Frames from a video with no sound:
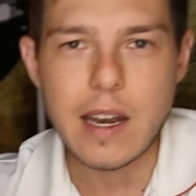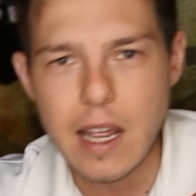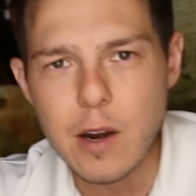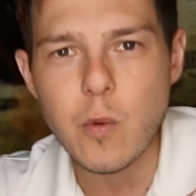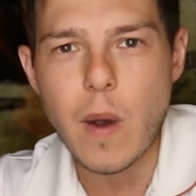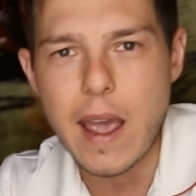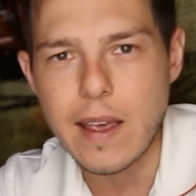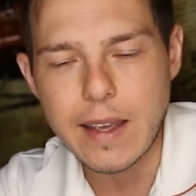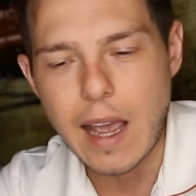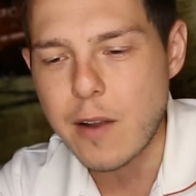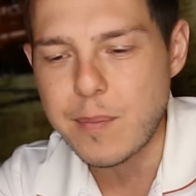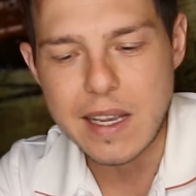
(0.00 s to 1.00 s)
And in a way,
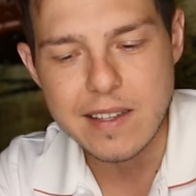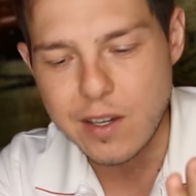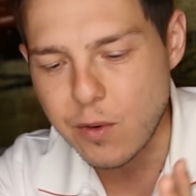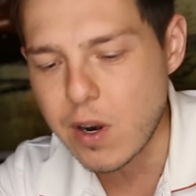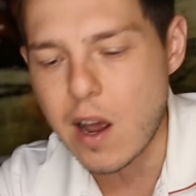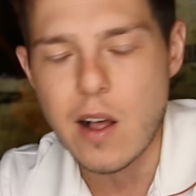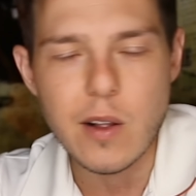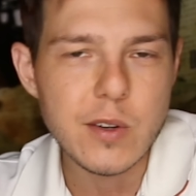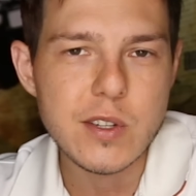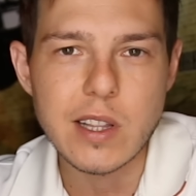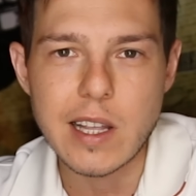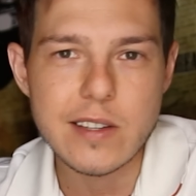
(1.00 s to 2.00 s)
like I'd make zero
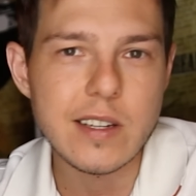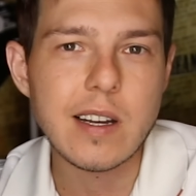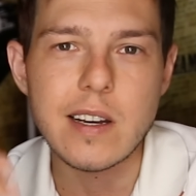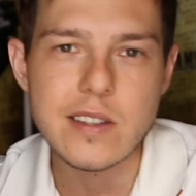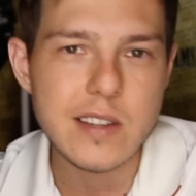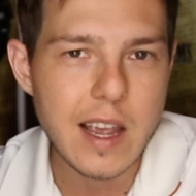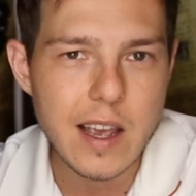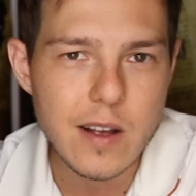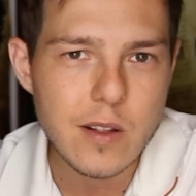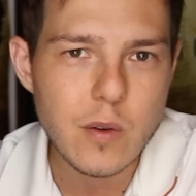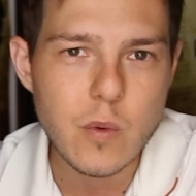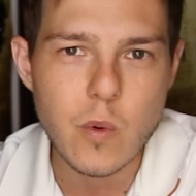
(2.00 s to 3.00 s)
dollars unless I got a
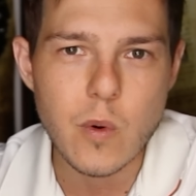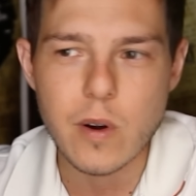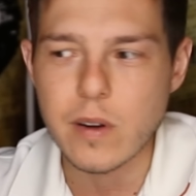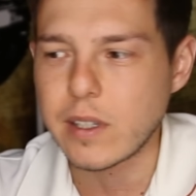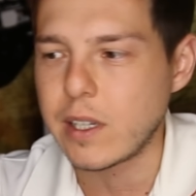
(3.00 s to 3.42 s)
sale or,